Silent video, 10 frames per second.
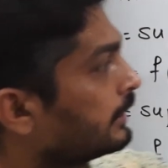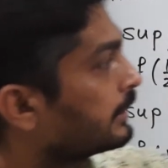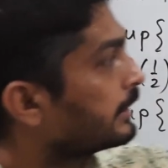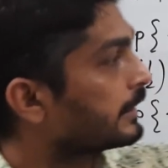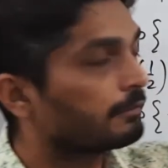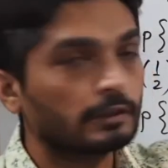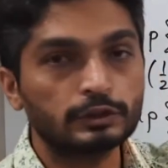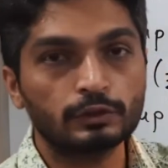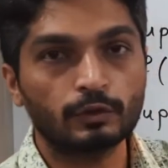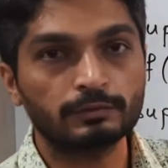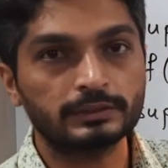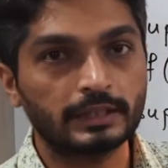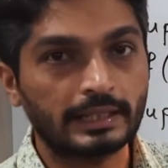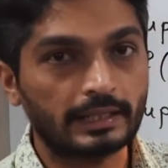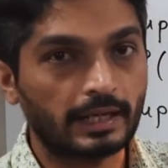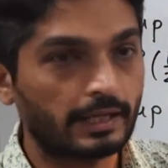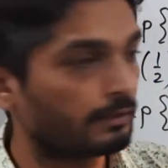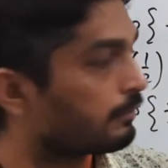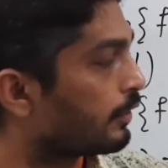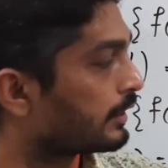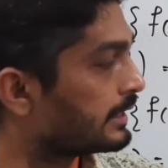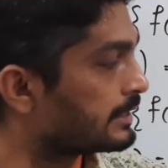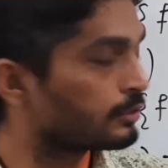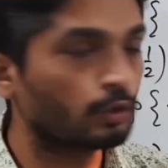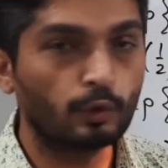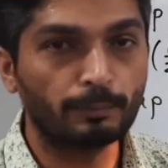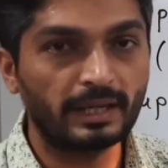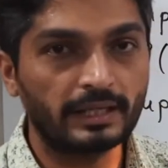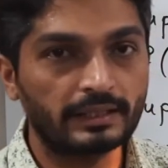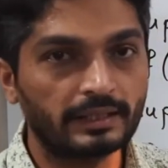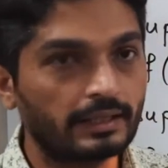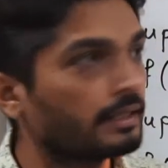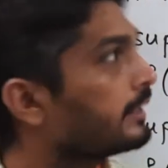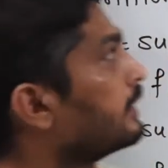equation of straight line for this domain, getting?